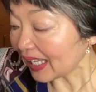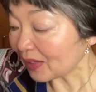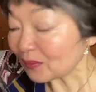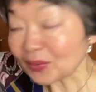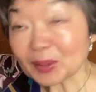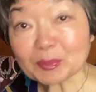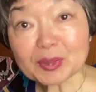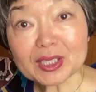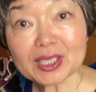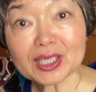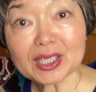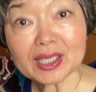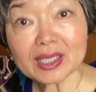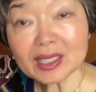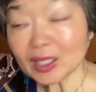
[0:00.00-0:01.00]
From
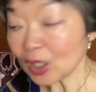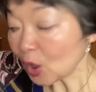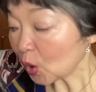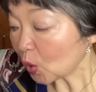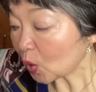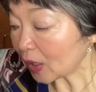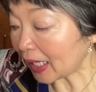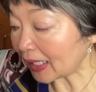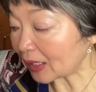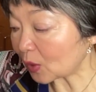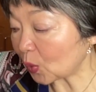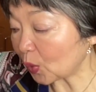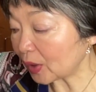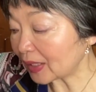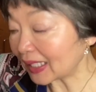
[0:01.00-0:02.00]
here,
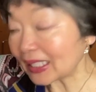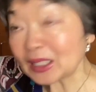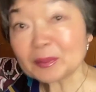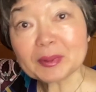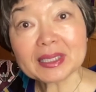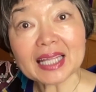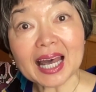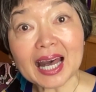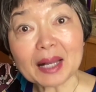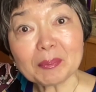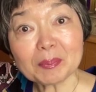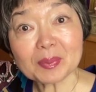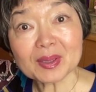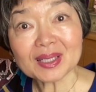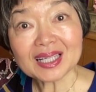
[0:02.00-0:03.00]
going a little bit up